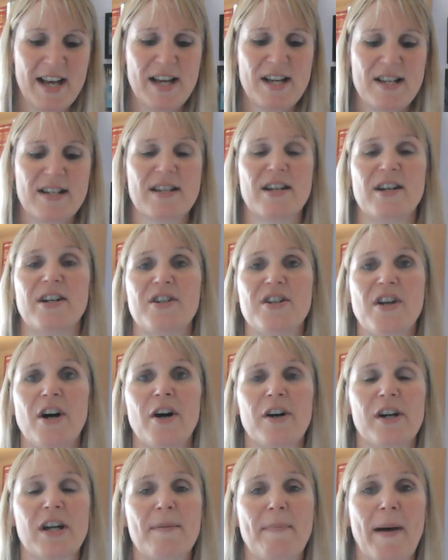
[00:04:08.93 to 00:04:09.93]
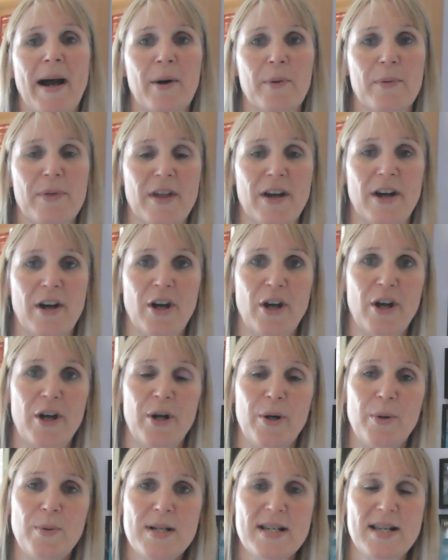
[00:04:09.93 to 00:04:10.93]
So talk about the
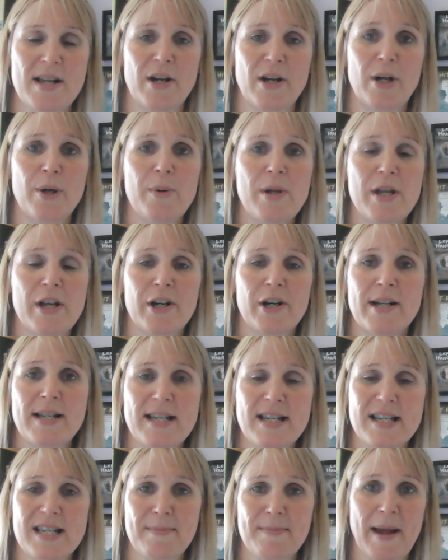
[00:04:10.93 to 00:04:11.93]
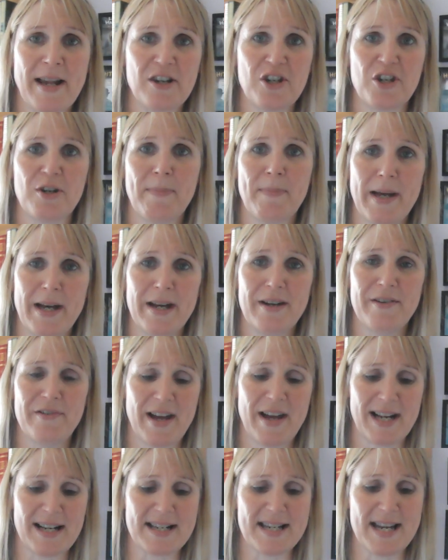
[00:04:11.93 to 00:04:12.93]
who, so who are you going to spend your
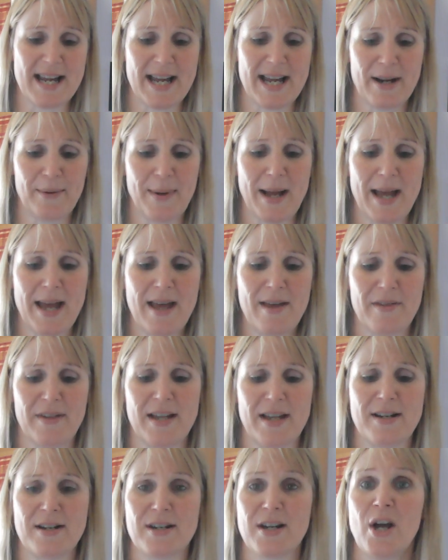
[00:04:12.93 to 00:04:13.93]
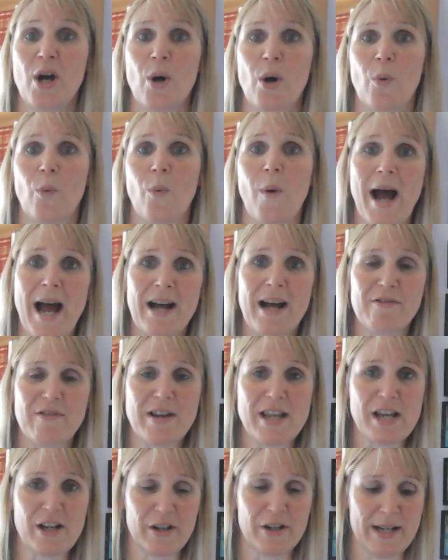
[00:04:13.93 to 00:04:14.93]
perfect day with, and where are
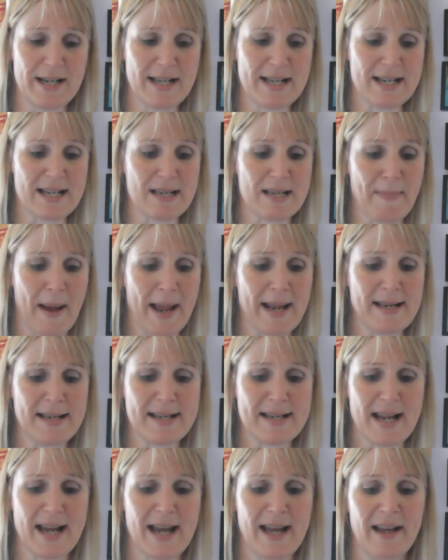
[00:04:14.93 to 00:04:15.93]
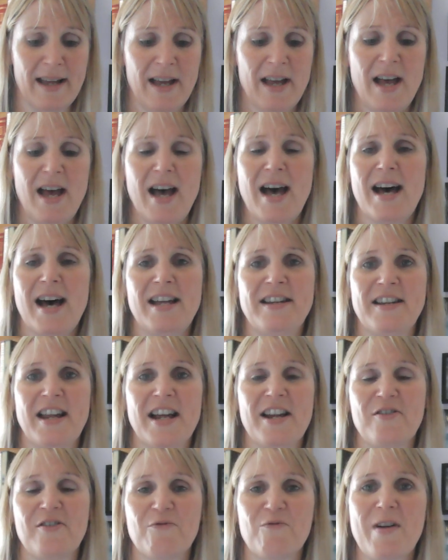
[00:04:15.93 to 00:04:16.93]
you going to spend it, and,
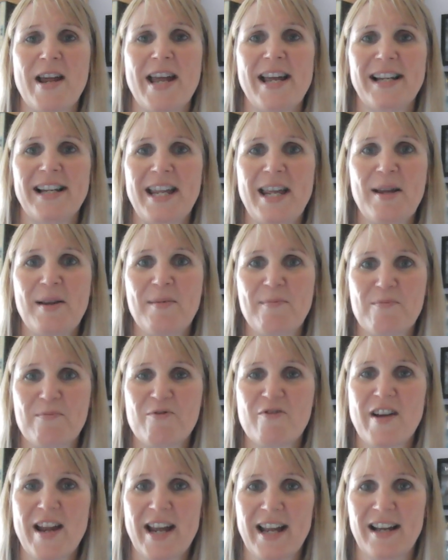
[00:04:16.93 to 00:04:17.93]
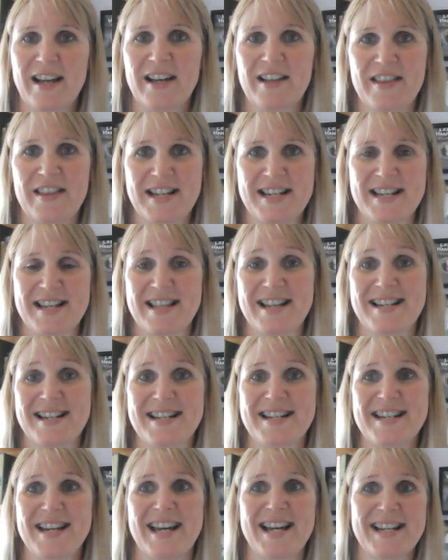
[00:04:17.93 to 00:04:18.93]
and really bring this, this
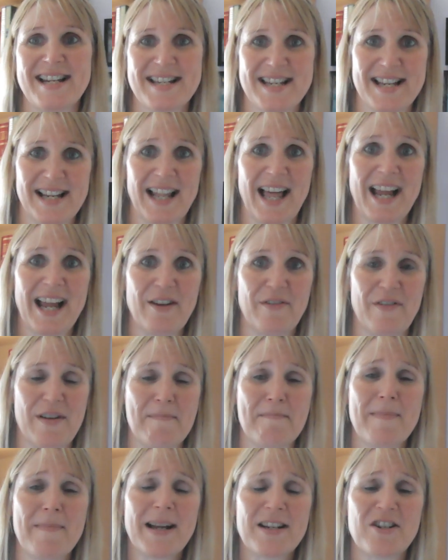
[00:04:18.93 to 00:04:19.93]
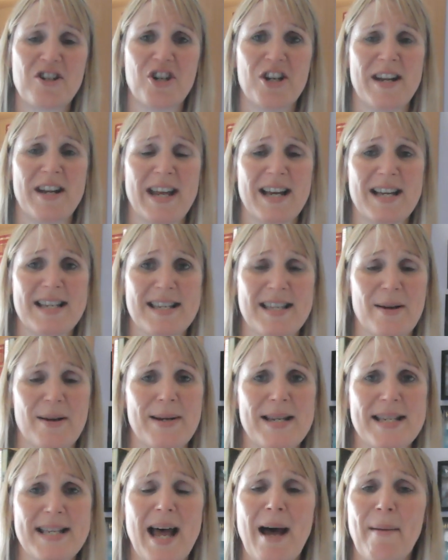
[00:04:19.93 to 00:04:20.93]
day to life. Imagine it as though
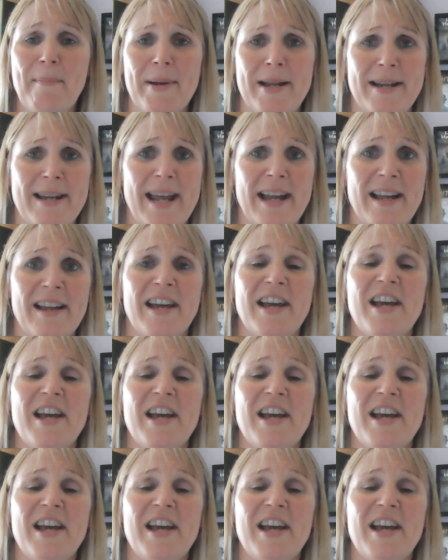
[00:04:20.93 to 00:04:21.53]
it's happening.